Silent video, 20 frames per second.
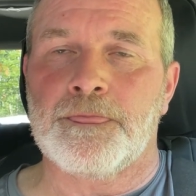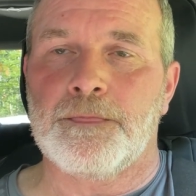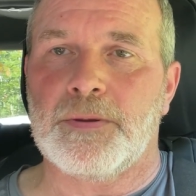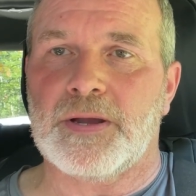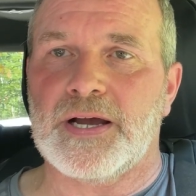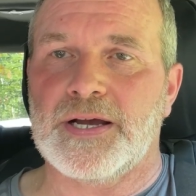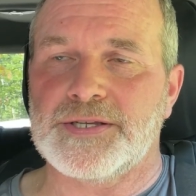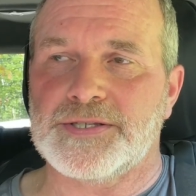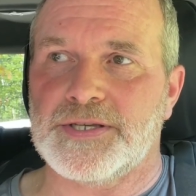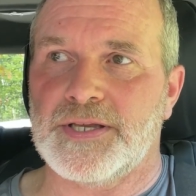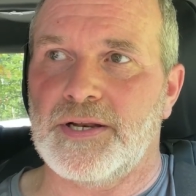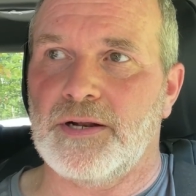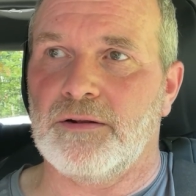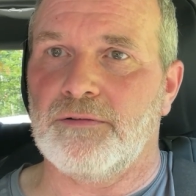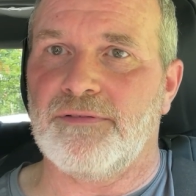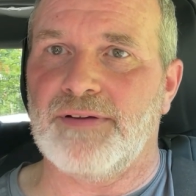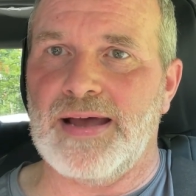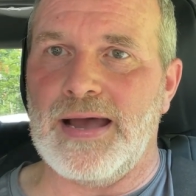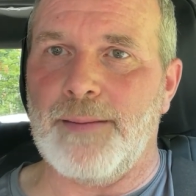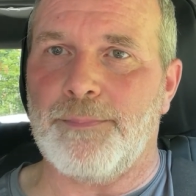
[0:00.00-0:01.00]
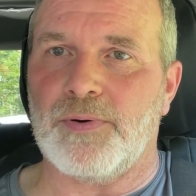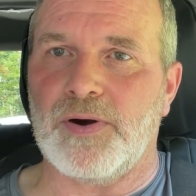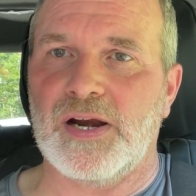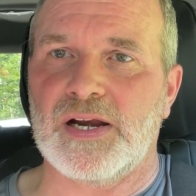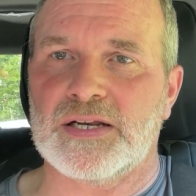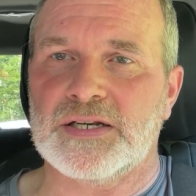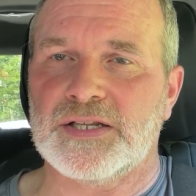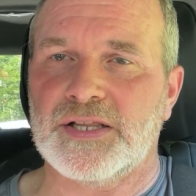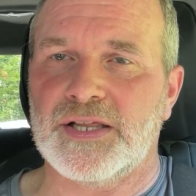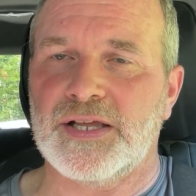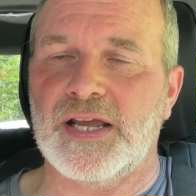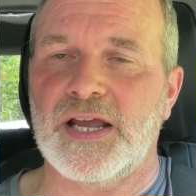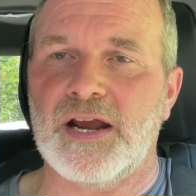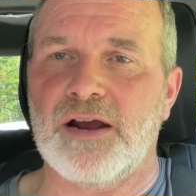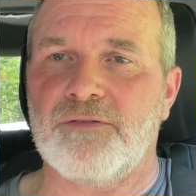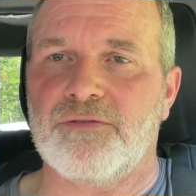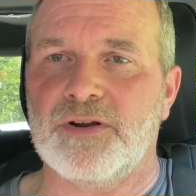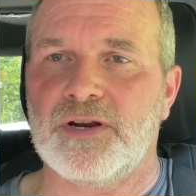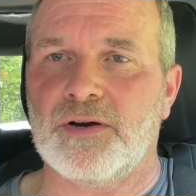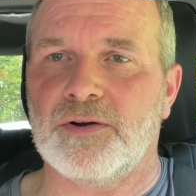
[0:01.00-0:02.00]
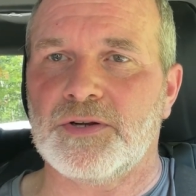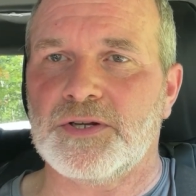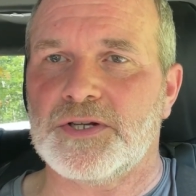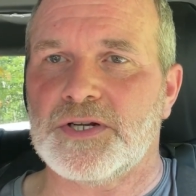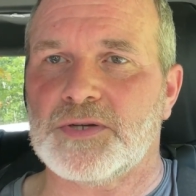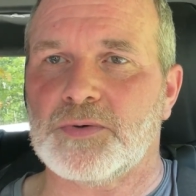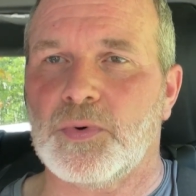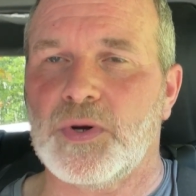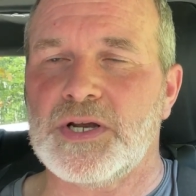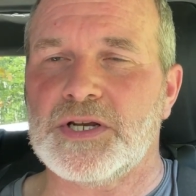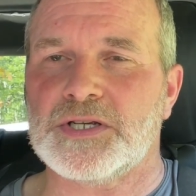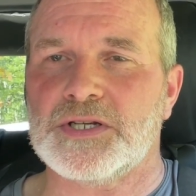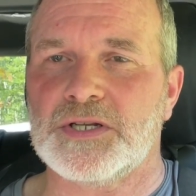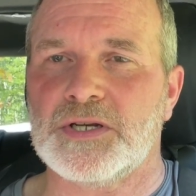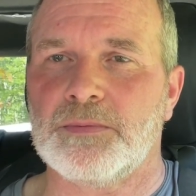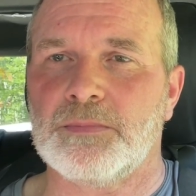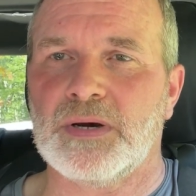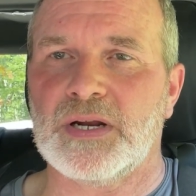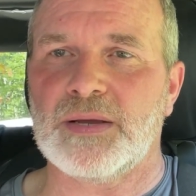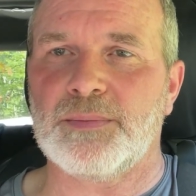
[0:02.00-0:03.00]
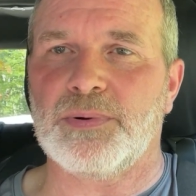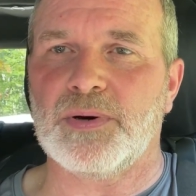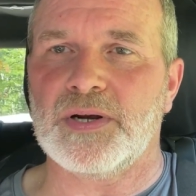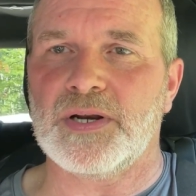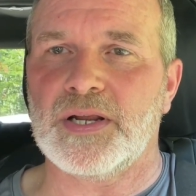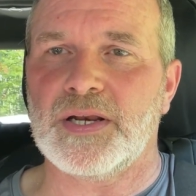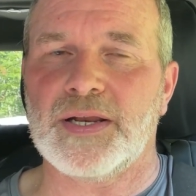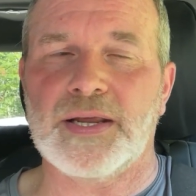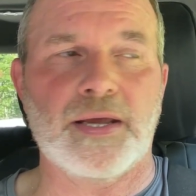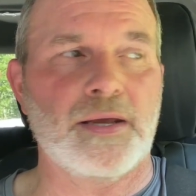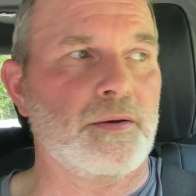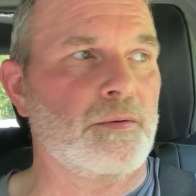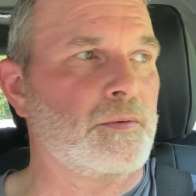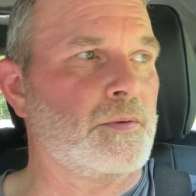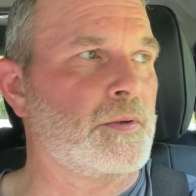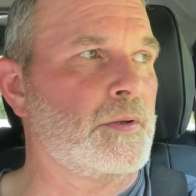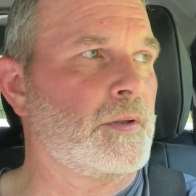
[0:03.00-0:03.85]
because it'll evaporate into the air. If you don't, you're just wasting your money putting it down.